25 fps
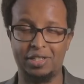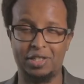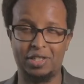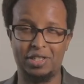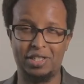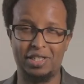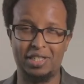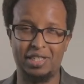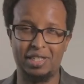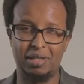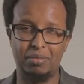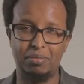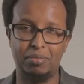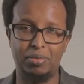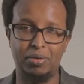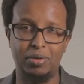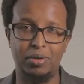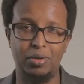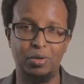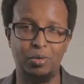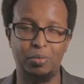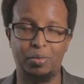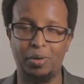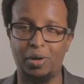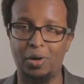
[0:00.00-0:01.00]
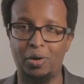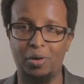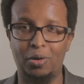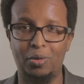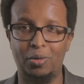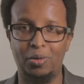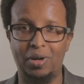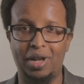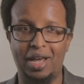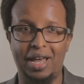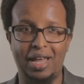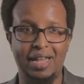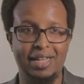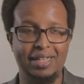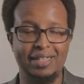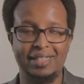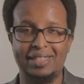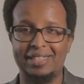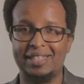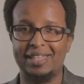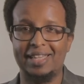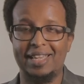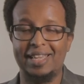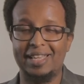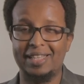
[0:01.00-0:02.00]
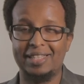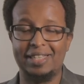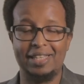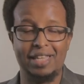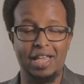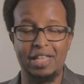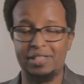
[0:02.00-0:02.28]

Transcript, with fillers: a simple loophole and it,